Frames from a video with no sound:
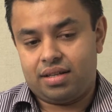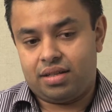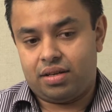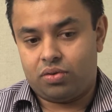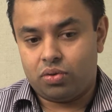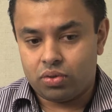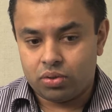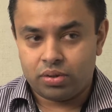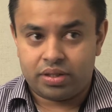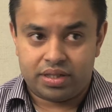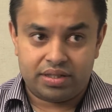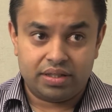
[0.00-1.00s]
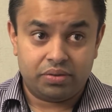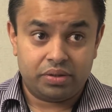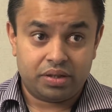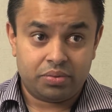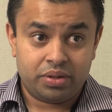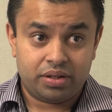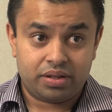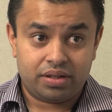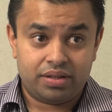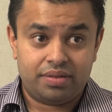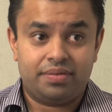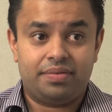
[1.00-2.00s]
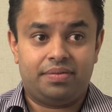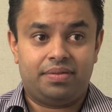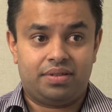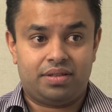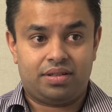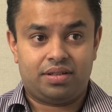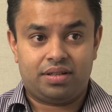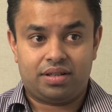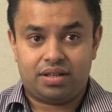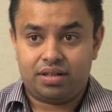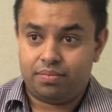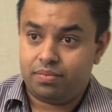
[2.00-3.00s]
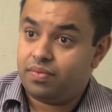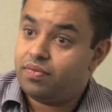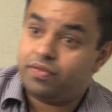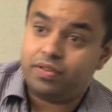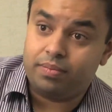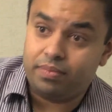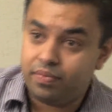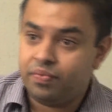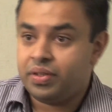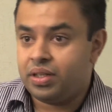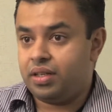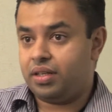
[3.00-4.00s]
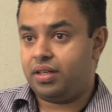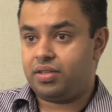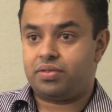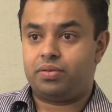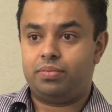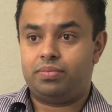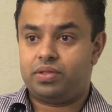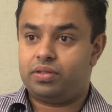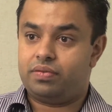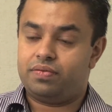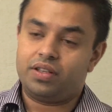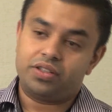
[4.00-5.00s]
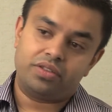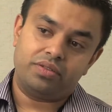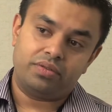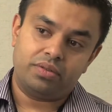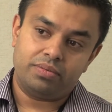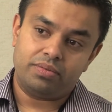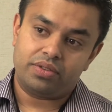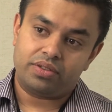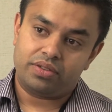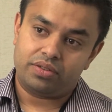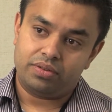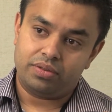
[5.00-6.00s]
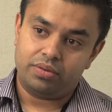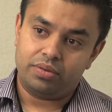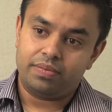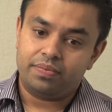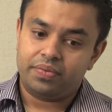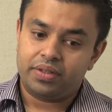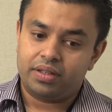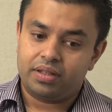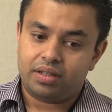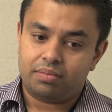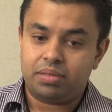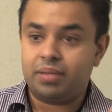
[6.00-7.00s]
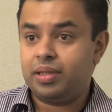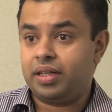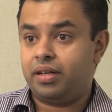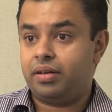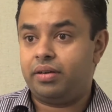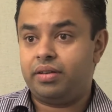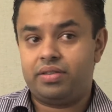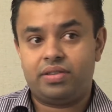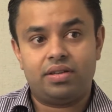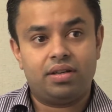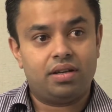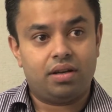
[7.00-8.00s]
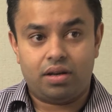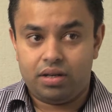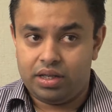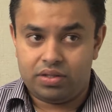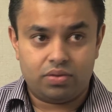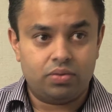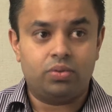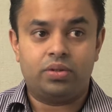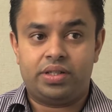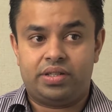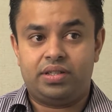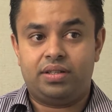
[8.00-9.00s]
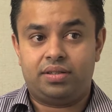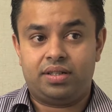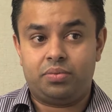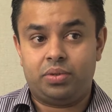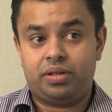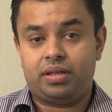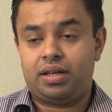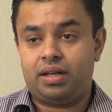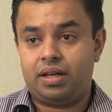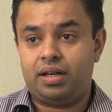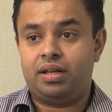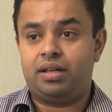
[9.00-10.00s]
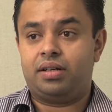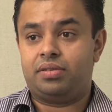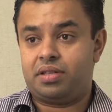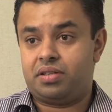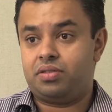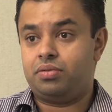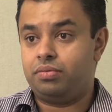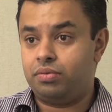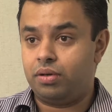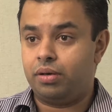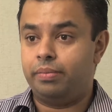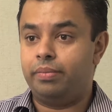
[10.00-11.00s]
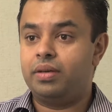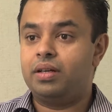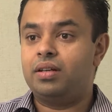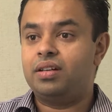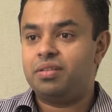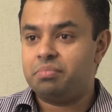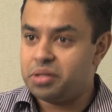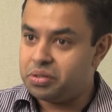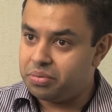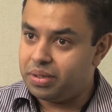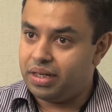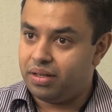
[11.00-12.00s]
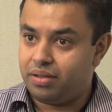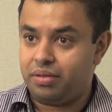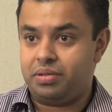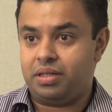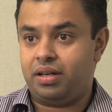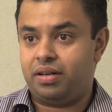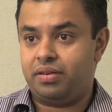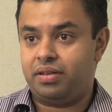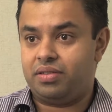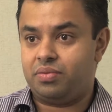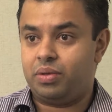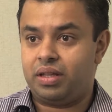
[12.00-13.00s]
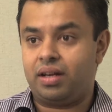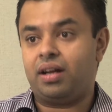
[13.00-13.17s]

They're all on a single network, um, from guest rooms to function rooms to public areas. It's all on a single network, and it allows us to roam between those areas without